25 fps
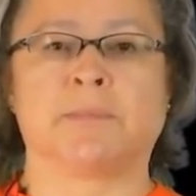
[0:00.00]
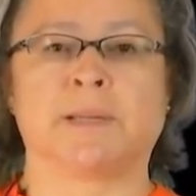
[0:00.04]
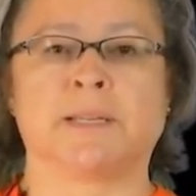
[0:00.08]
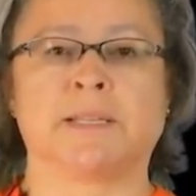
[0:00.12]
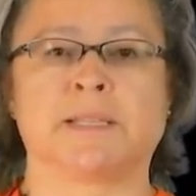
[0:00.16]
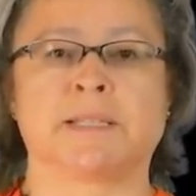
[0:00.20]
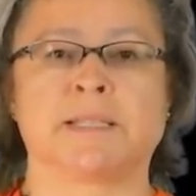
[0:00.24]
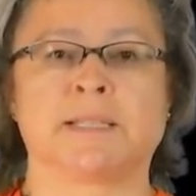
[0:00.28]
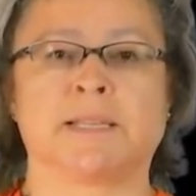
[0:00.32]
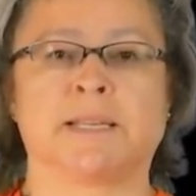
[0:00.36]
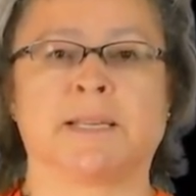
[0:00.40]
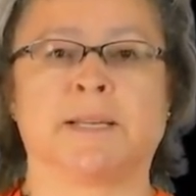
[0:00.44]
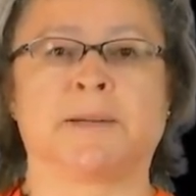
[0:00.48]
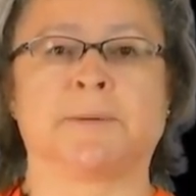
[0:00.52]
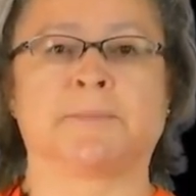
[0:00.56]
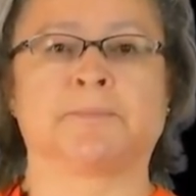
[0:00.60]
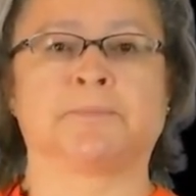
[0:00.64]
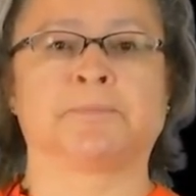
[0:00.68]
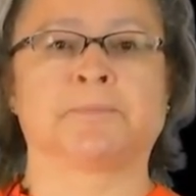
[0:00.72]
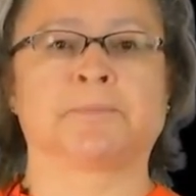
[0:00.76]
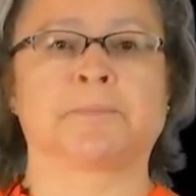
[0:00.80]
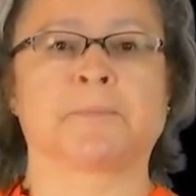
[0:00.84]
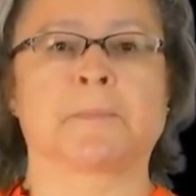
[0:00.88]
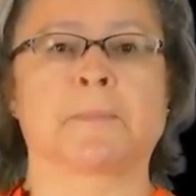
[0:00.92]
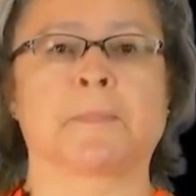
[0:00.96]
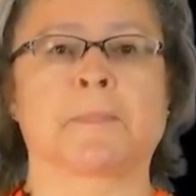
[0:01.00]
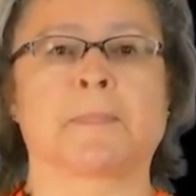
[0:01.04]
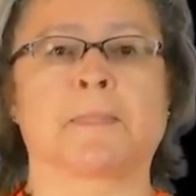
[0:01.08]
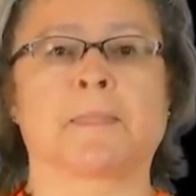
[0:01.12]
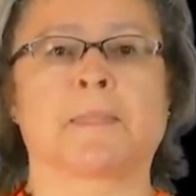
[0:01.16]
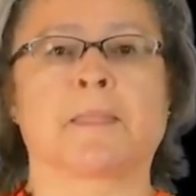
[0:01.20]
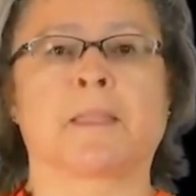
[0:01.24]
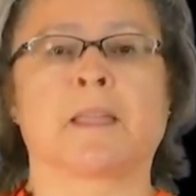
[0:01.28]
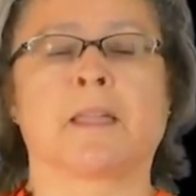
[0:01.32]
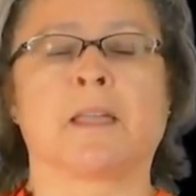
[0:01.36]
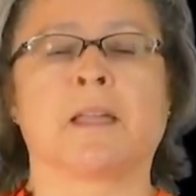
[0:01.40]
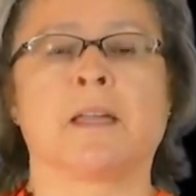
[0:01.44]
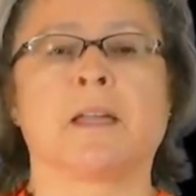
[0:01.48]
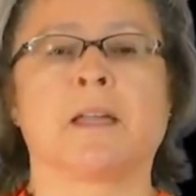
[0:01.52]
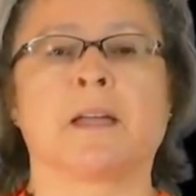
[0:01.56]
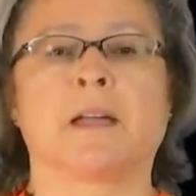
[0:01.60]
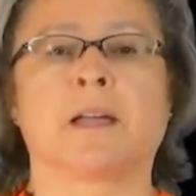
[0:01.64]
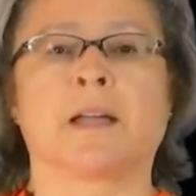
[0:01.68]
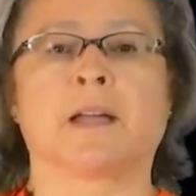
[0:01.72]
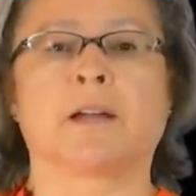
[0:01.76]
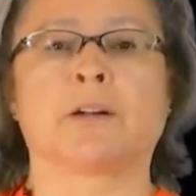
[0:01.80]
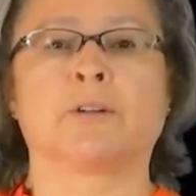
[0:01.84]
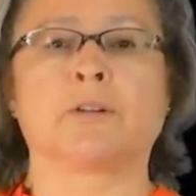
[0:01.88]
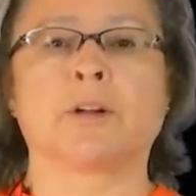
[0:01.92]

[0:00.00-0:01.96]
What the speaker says: BC. I